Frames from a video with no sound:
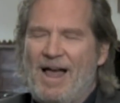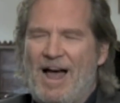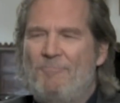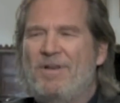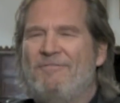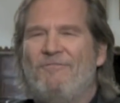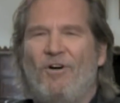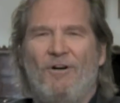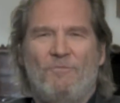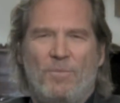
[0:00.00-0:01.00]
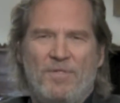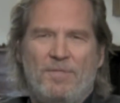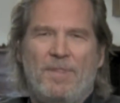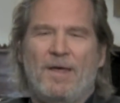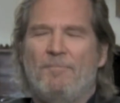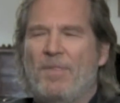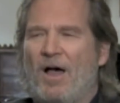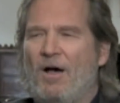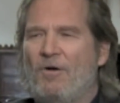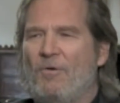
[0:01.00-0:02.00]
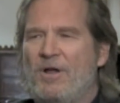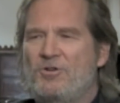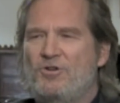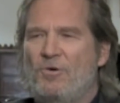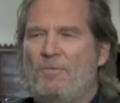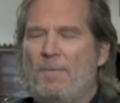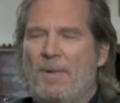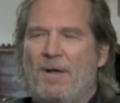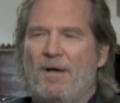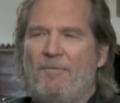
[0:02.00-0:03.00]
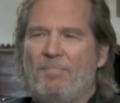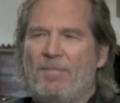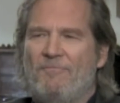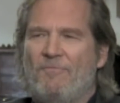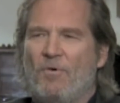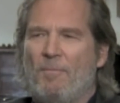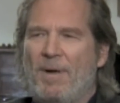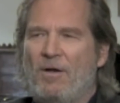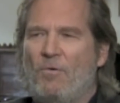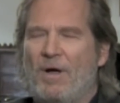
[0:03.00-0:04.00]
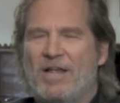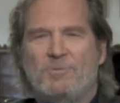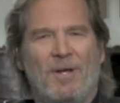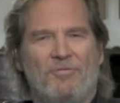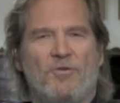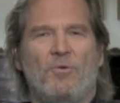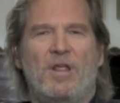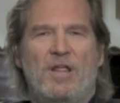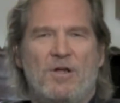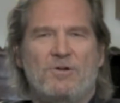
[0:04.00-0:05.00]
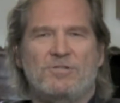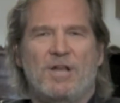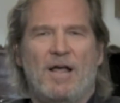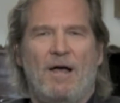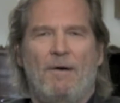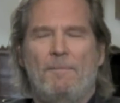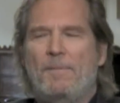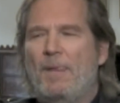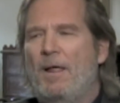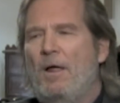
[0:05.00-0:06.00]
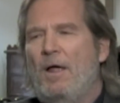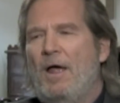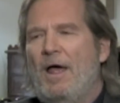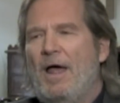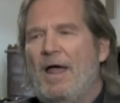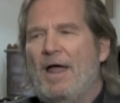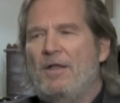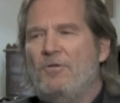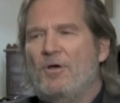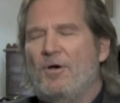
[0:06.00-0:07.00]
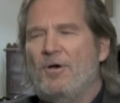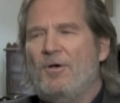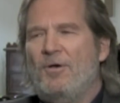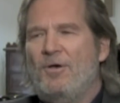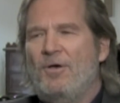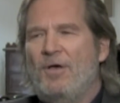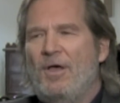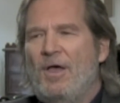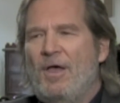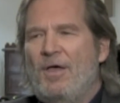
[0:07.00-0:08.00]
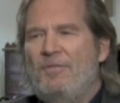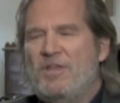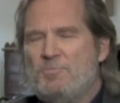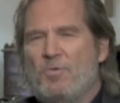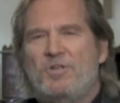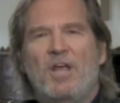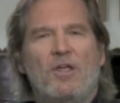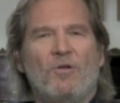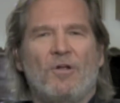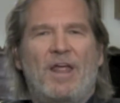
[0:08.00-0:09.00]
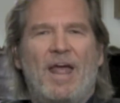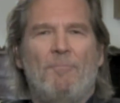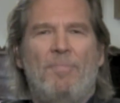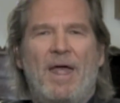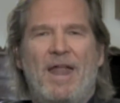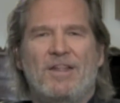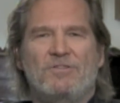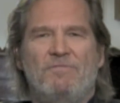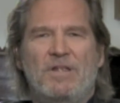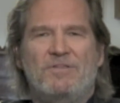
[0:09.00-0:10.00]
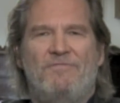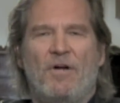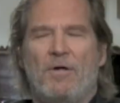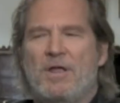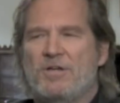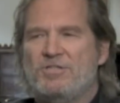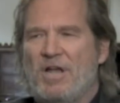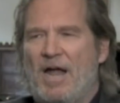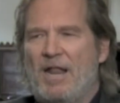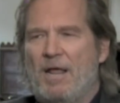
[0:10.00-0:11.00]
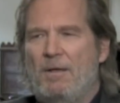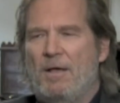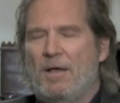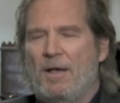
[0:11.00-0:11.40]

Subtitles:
I've been involved with the hunger issue for about 30 years now. And this particular campaign is very exciting